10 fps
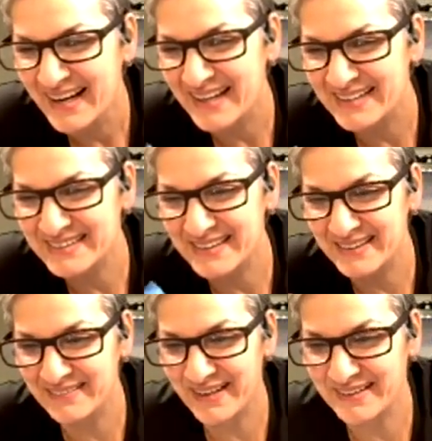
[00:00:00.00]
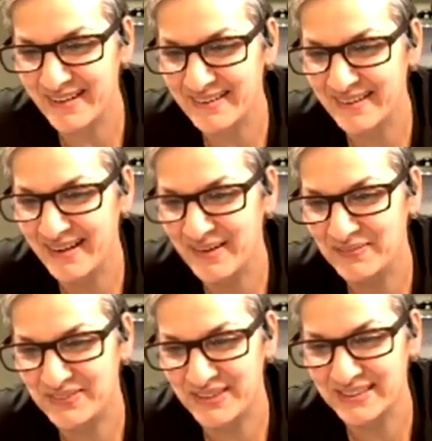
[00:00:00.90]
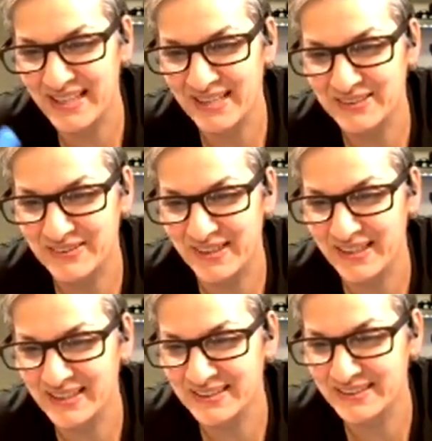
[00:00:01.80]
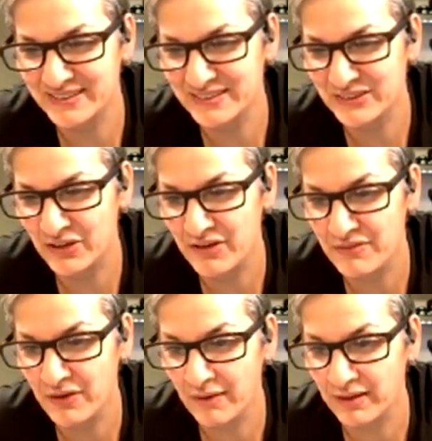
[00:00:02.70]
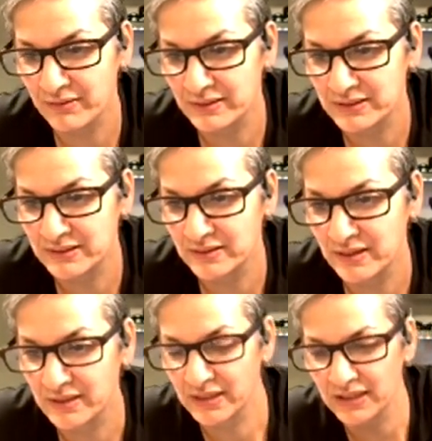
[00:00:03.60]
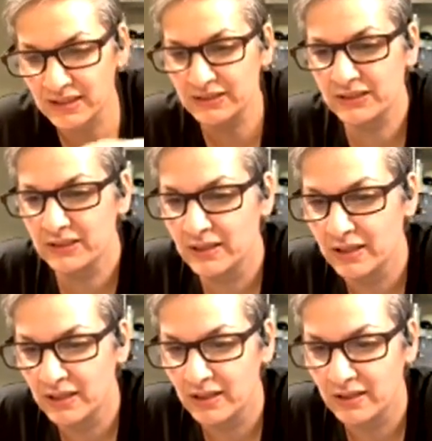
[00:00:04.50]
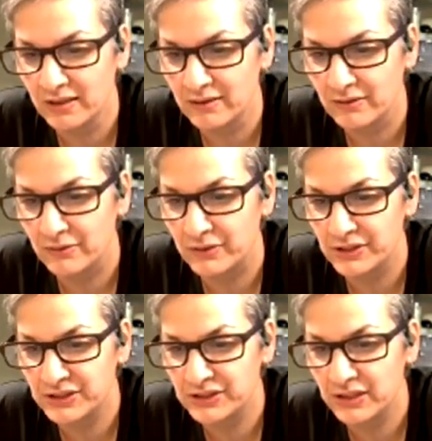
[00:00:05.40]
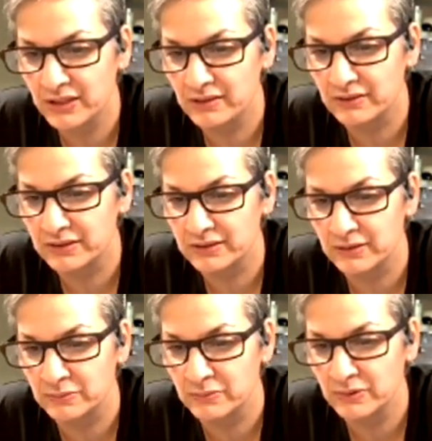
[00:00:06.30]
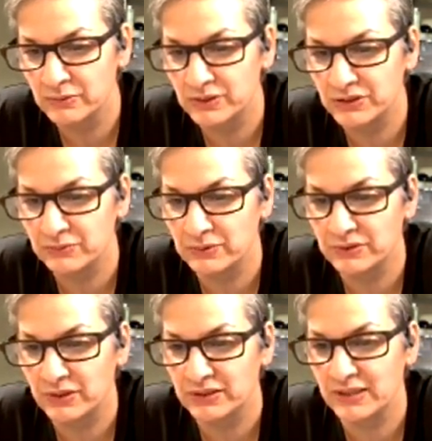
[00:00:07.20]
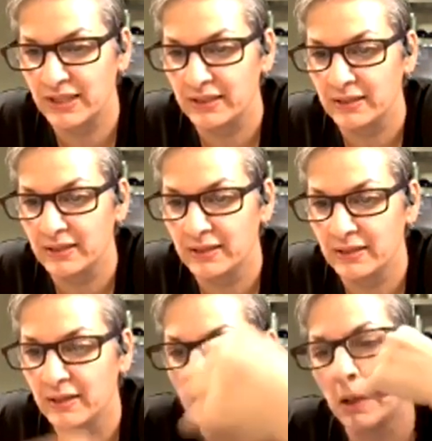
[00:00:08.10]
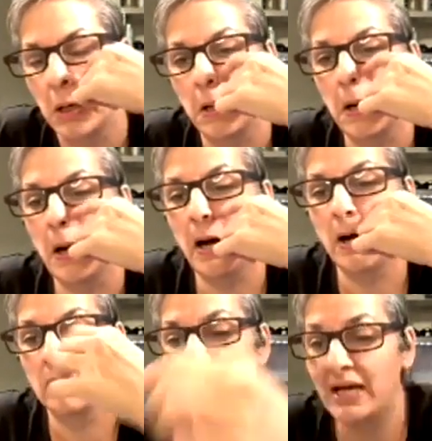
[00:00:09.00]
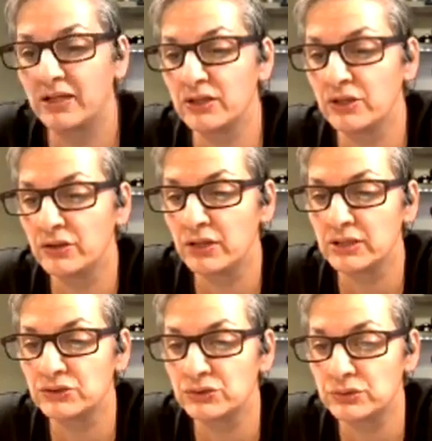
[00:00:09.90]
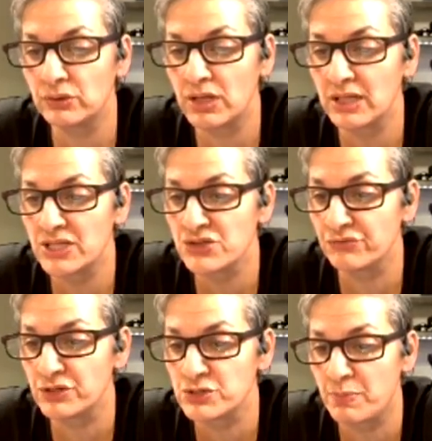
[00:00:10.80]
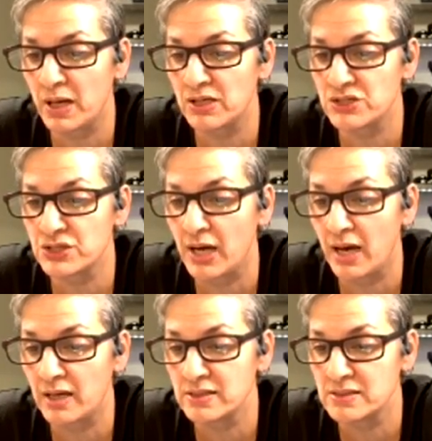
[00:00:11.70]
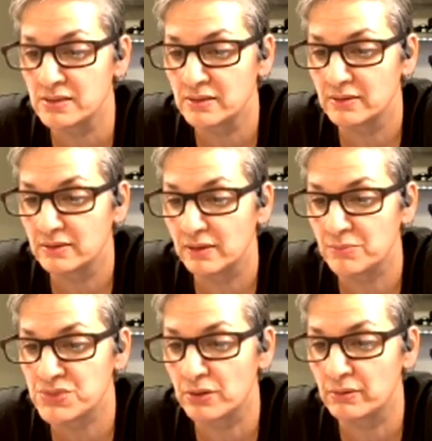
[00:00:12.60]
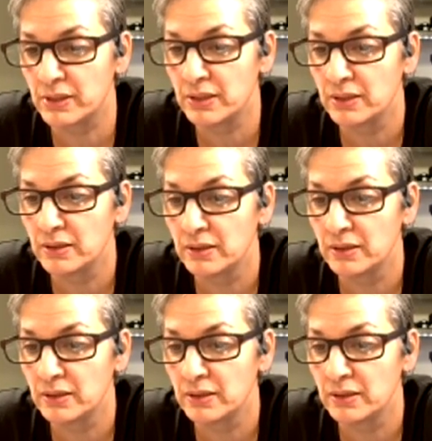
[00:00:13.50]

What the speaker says: As her granddaughter helped translate to English too. So if you have a question in English, or she or someone which would translate. Ah, okay. Do you need translation for Spanish, guys? I'm sorry.